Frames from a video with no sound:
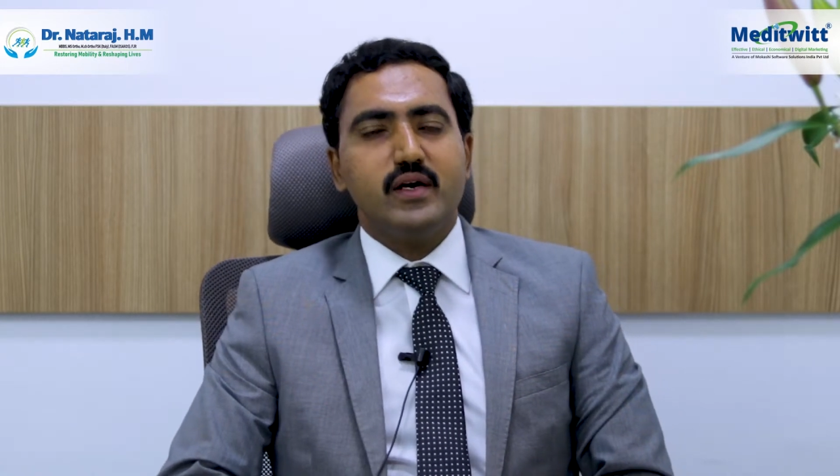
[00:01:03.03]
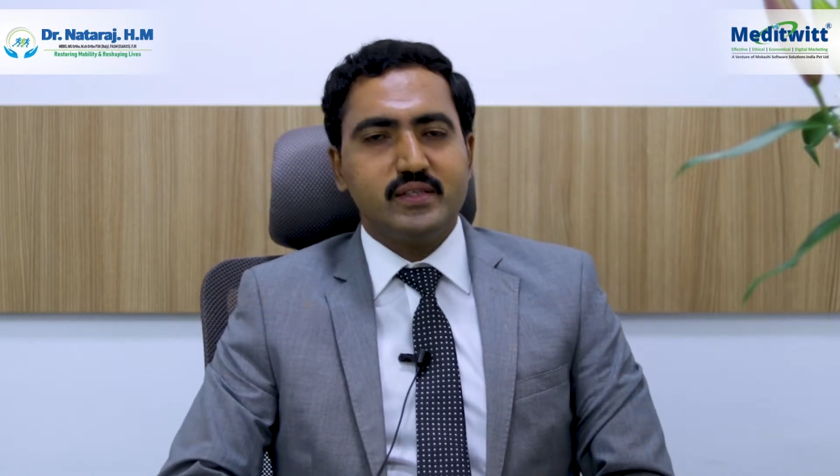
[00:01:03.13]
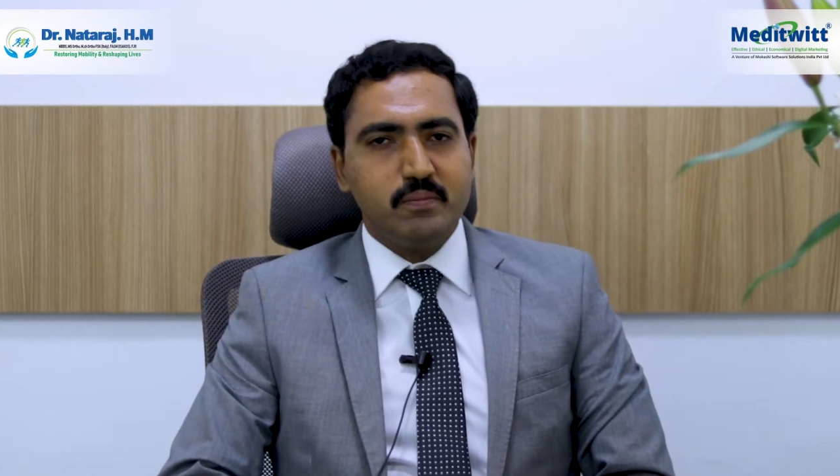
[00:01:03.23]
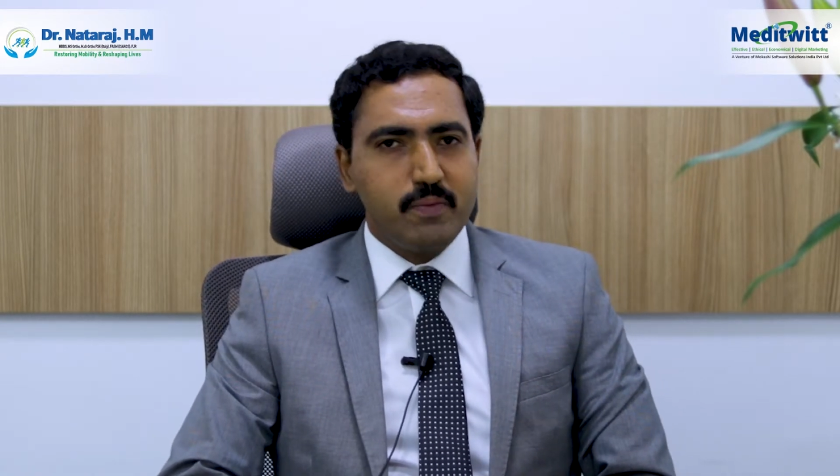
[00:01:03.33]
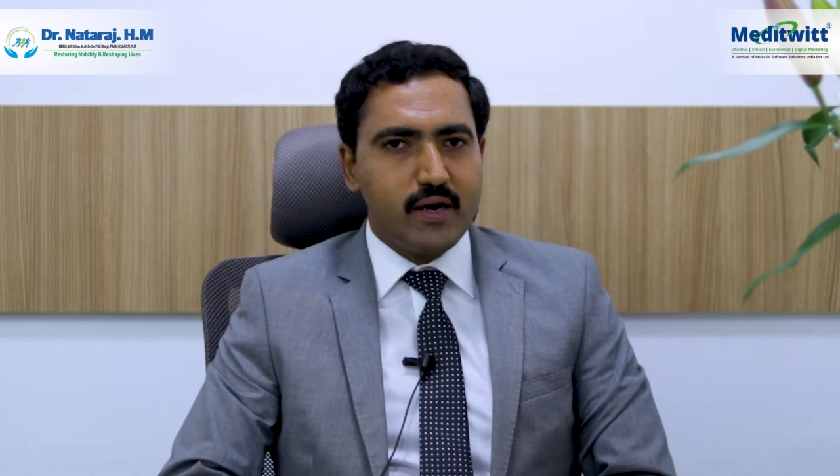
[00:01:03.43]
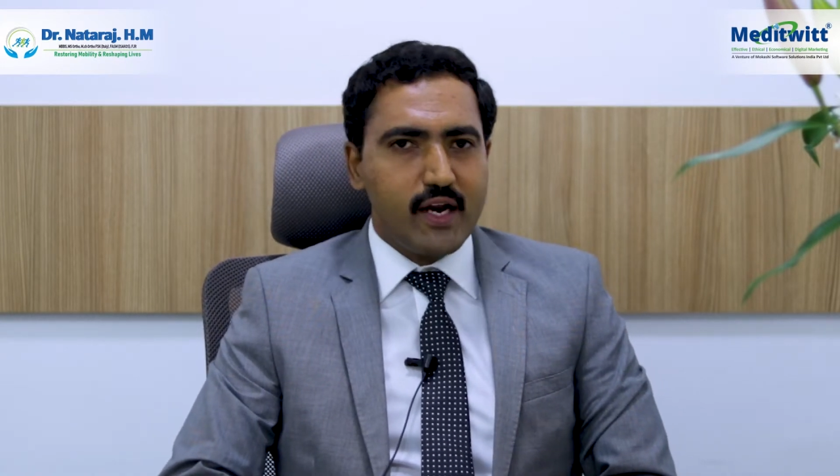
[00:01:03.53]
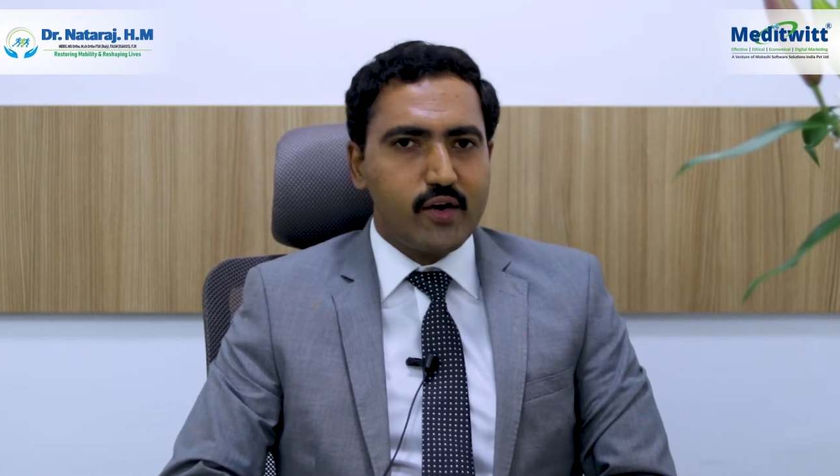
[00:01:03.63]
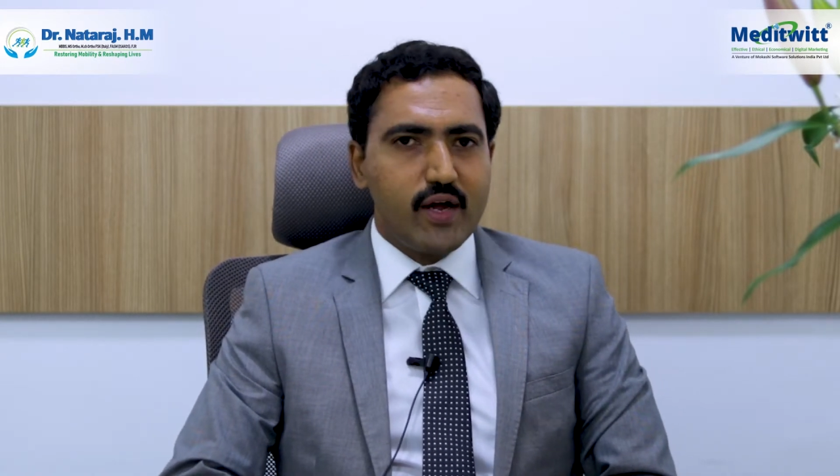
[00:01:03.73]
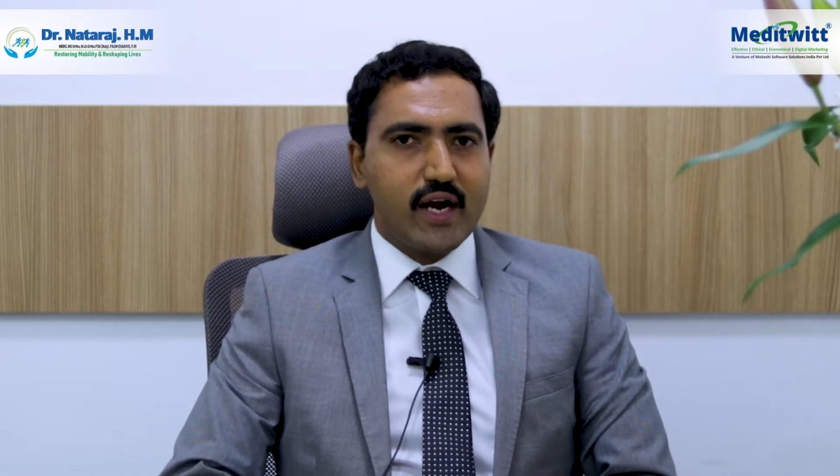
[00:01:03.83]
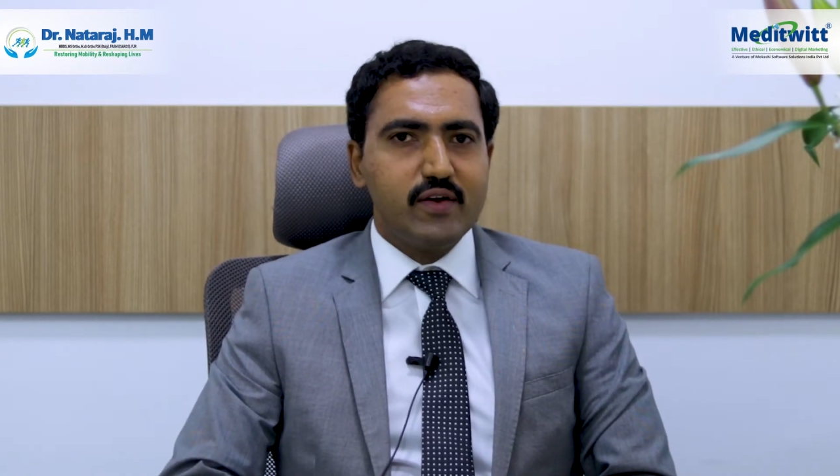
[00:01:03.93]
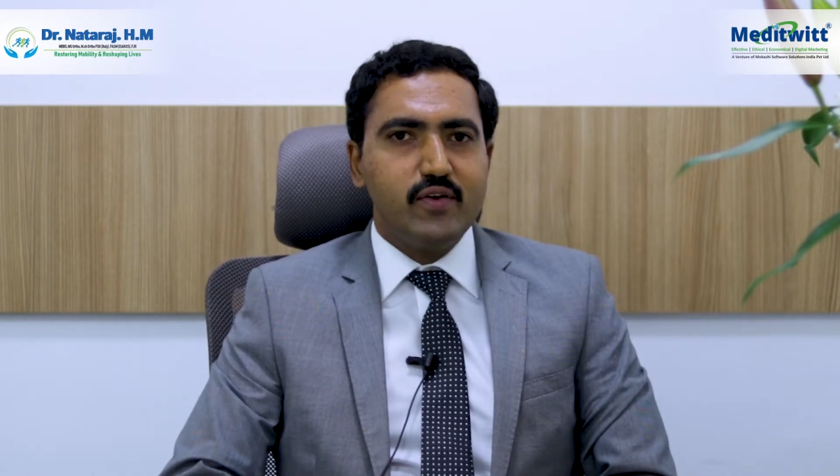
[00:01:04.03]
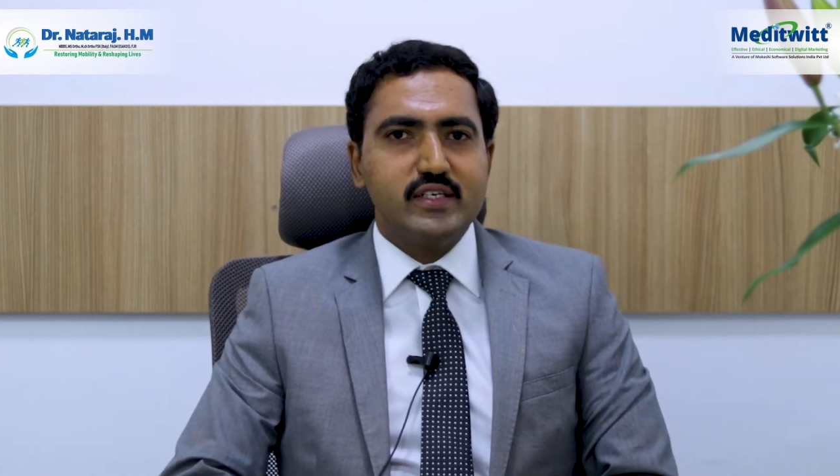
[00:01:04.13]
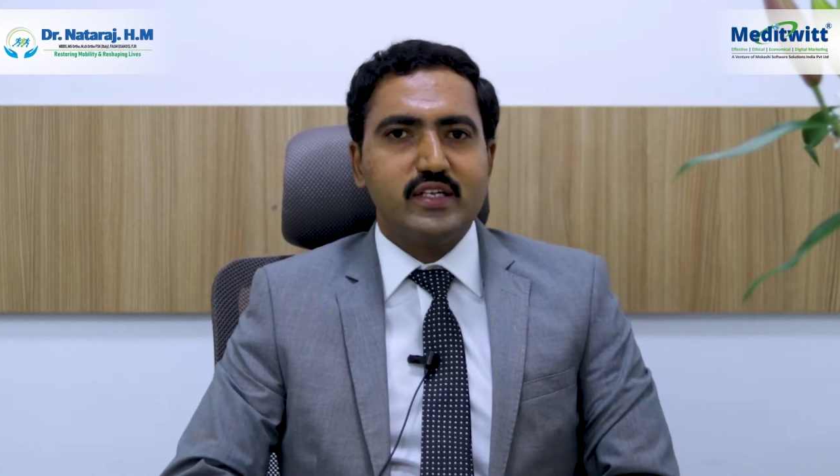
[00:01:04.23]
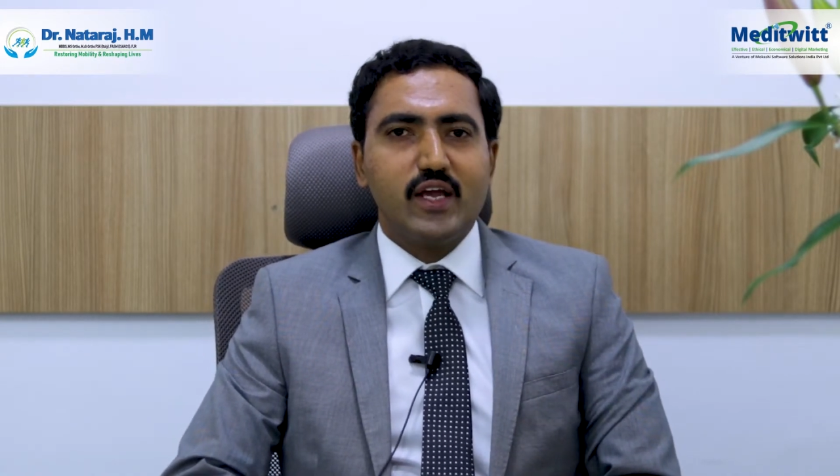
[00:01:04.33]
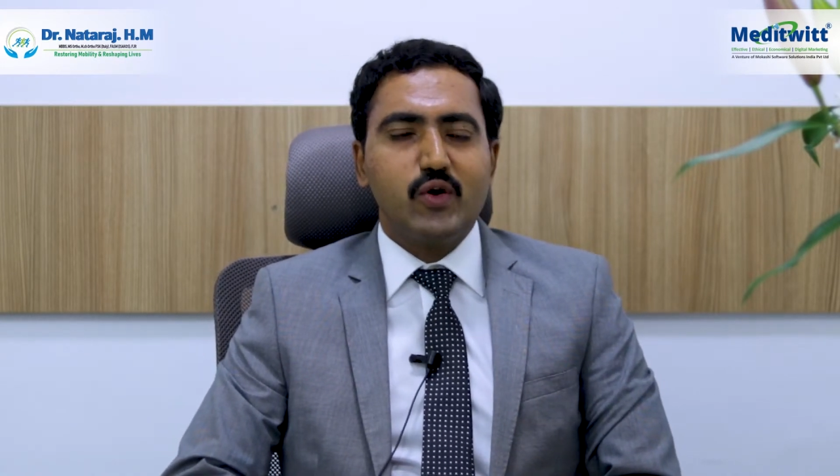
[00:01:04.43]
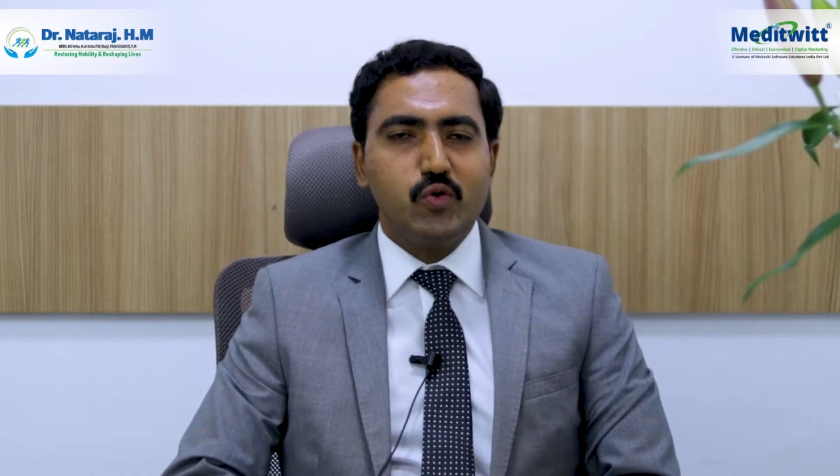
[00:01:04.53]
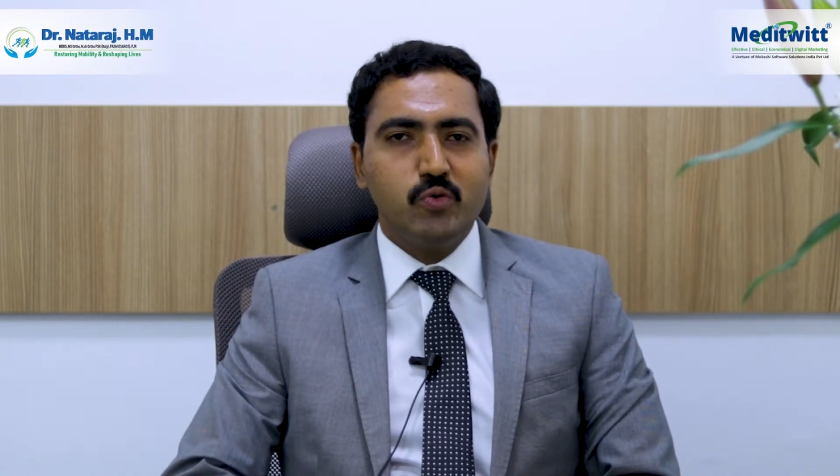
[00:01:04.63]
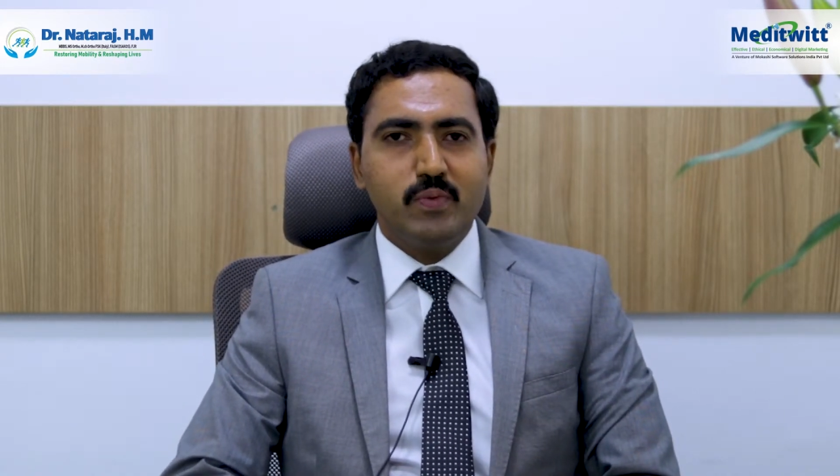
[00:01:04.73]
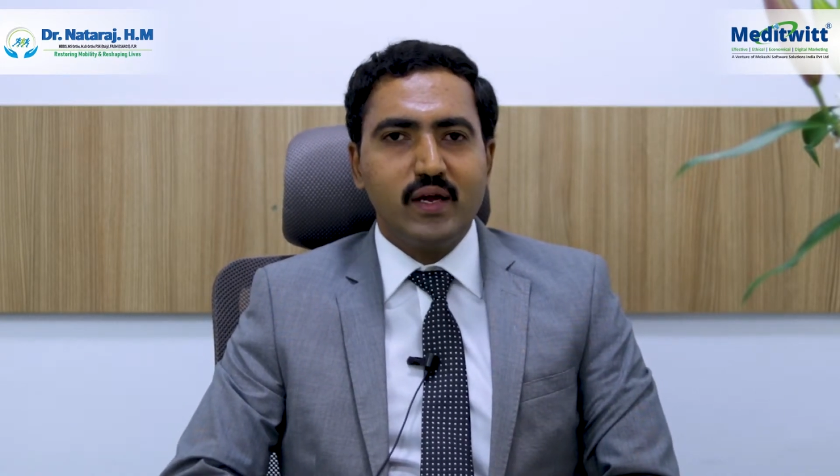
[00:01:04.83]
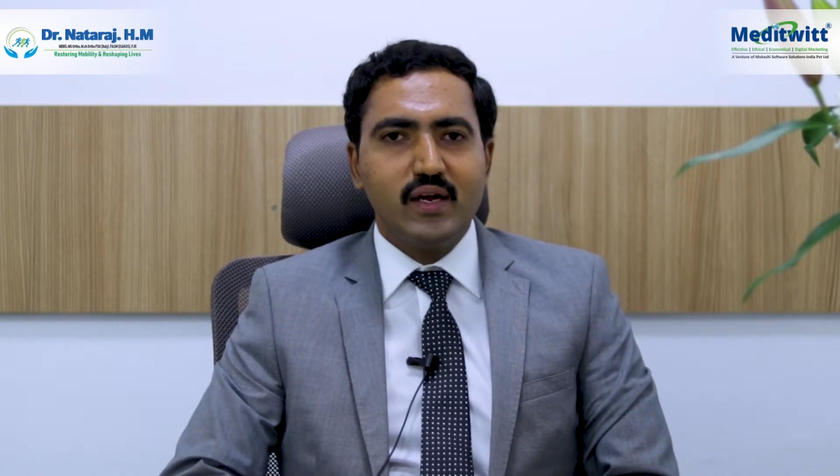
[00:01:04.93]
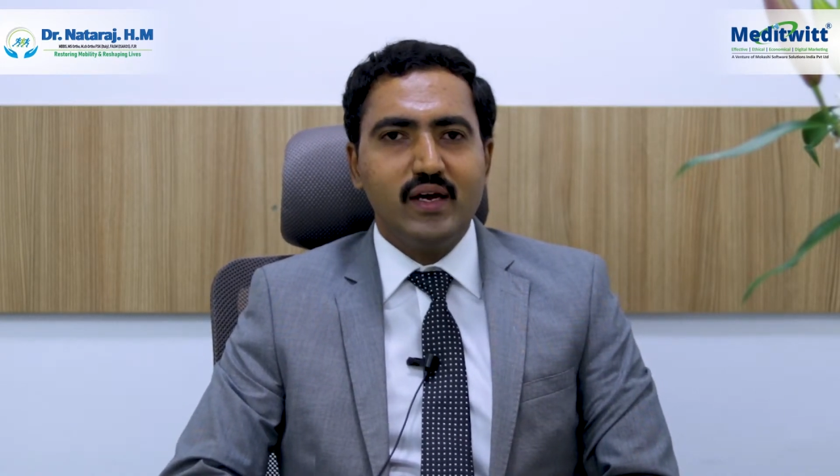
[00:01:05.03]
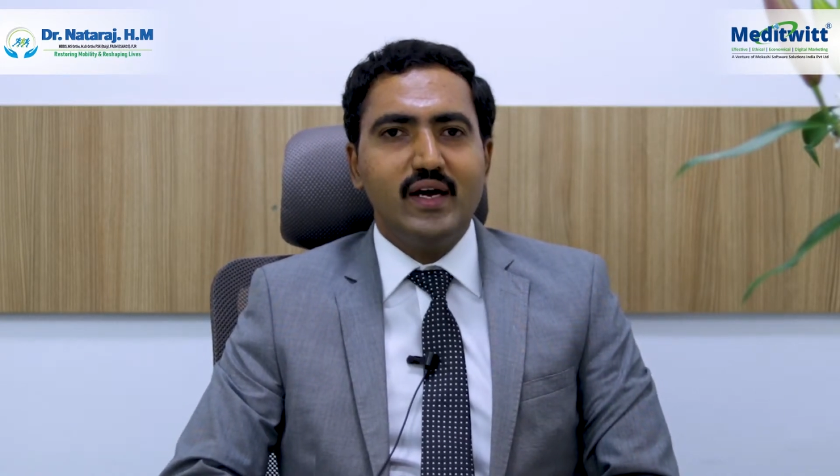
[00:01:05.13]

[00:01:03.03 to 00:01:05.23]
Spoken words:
a simple day-to-day activities like combing,